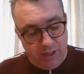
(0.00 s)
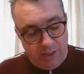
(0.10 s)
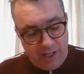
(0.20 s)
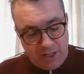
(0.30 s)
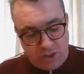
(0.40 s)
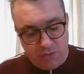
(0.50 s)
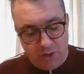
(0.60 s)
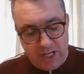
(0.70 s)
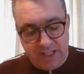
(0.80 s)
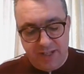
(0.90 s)
Later
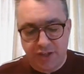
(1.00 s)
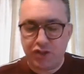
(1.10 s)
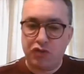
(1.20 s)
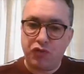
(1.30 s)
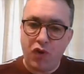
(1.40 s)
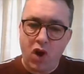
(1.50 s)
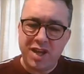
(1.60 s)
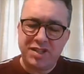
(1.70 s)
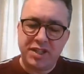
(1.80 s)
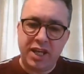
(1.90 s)
on it says
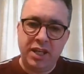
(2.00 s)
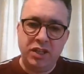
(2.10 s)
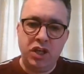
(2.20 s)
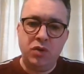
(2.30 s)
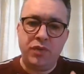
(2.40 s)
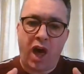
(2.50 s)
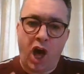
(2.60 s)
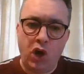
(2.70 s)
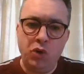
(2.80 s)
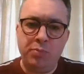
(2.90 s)
Christ in you, the
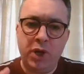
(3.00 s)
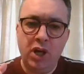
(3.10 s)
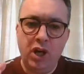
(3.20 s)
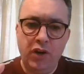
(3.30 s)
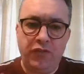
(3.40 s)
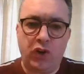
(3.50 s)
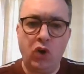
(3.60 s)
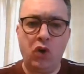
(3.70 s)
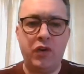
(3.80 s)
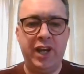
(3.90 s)
hope of
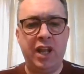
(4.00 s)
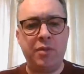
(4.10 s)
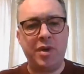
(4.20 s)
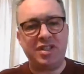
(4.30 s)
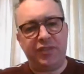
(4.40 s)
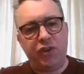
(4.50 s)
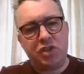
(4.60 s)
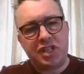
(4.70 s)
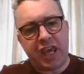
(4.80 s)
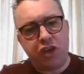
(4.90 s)
glory. In other words, if you
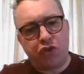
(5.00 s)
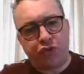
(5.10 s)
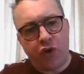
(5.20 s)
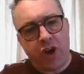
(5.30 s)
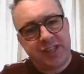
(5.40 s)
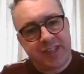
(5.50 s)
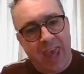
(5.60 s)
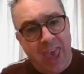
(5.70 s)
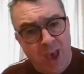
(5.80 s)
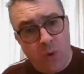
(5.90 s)
take
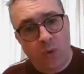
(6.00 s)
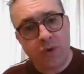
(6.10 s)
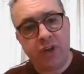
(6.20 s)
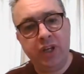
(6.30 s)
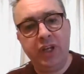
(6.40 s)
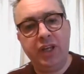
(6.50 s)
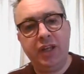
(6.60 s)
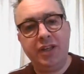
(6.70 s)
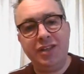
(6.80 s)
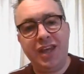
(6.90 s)
Christ out,
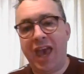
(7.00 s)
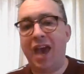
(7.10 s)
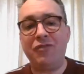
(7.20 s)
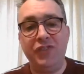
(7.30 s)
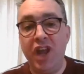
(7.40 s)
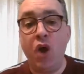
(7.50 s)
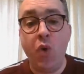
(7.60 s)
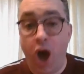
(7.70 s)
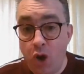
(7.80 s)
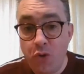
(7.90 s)
you have no
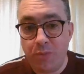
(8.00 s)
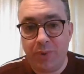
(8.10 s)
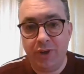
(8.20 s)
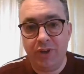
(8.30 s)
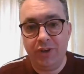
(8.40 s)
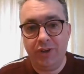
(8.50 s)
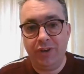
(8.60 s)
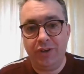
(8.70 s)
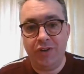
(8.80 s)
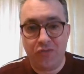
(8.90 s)
hope
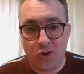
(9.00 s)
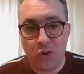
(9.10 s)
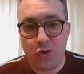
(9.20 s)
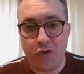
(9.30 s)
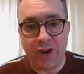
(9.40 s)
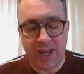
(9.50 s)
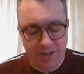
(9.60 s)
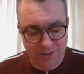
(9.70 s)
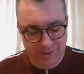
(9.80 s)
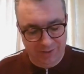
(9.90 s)
of glory.